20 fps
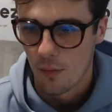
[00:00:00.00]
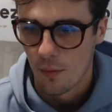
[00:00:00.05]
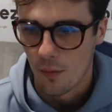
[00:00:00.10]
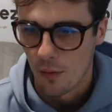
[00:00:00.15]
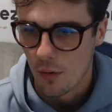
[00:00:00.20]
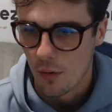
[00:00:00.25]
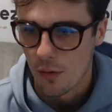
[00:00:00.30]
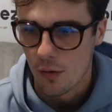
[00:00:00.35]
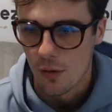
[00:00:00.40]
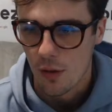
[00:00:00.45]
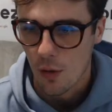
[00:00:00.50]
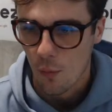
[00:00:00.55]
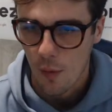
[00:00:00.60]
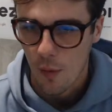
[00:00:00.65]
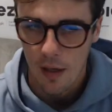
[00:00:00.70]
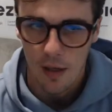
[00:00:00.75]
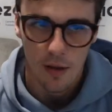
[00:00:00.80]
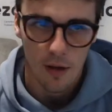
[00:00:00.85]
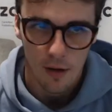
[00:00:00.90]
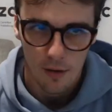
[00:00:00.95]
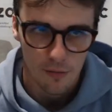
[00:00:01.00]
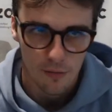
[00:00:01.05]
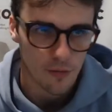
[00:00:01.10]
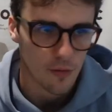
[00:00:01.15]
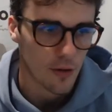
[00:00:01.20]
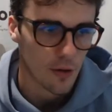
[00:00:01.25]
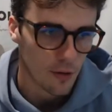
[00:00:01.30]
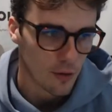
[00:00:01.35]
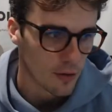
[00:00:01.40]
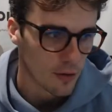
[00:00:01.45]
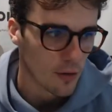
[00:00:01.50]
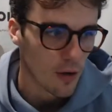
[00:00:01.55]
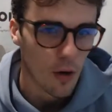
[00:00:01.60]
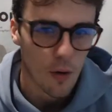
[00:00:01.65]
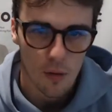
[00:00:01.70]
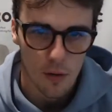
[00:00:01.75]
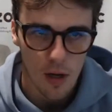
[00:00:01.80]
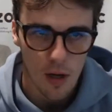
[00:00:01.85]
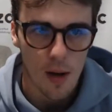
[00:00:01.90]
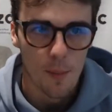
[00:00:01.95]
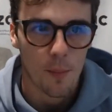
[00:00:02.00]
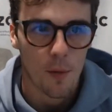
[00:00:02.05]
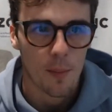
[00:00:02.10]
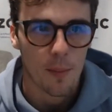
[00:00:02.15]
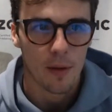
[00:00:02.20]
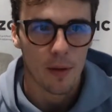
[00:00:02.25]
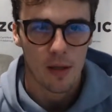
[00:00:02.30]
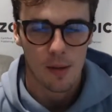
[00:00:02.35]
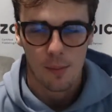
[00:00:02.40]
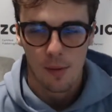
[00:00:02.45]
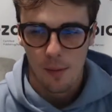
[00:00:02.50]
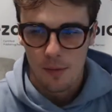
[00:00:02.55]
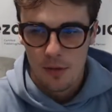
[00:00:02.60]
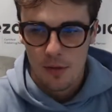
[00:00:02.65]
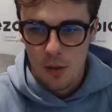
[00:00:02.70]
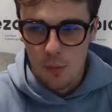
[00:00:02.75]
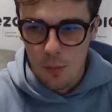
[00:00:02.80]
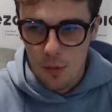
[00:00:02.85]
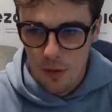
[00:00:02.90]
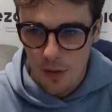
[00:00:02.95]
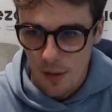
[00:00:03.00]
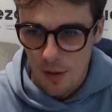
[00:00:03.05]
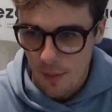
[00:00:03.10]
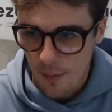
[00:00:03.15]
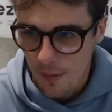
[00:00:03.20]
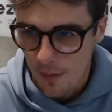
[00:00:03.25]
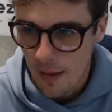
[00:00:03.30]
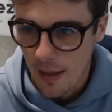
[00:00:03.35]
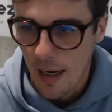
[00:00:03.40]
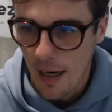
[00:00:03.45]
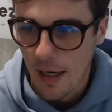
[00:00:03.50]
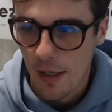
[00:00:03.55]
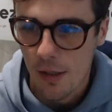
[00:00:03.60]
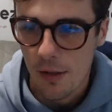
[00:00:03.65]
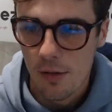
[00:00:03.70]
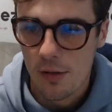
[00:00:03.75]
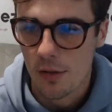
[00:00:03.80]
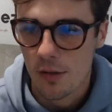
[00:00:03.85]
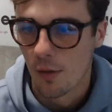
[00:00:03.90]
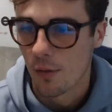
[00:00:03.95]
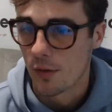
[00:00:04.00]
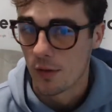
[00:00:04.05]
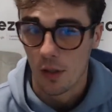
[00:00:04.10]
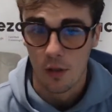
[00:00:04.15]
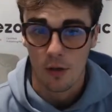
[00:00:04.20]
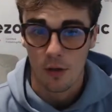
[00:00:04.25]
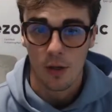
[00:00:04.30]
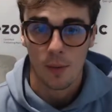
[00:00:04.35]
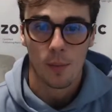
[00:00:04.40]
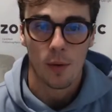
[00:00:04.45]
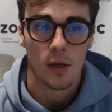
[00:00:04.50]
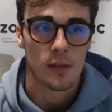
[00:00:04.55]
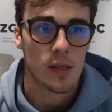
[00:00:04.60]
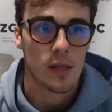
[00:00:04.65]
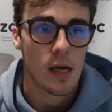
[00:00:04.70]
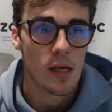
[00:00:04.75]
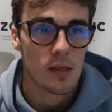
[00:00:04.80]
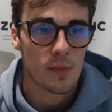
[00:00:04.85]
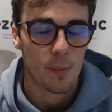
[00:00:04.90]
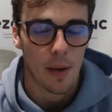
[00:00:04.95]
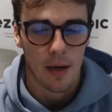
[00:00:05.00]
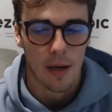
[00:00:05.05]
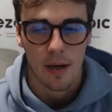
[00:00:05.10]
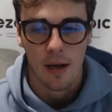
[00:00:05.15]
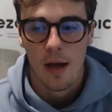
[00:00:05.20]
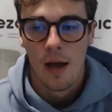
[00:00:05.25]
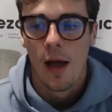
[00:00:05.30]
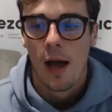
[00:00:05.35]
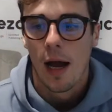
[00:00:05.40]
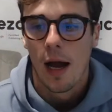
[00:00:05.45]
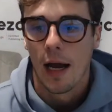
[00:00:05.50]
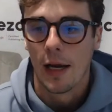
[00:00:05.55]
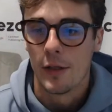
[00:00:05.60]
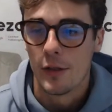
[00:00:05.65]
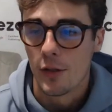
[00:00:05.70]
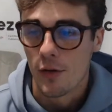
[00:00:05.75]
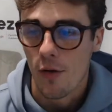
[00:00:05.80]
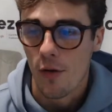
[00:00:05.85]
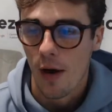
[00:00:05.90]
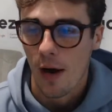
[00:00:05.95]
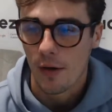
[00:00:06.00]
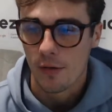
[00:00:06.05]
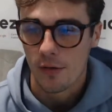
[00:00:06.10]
usually well off or know a lot more about the publishing world than I do. So it's a learning process, but I do know how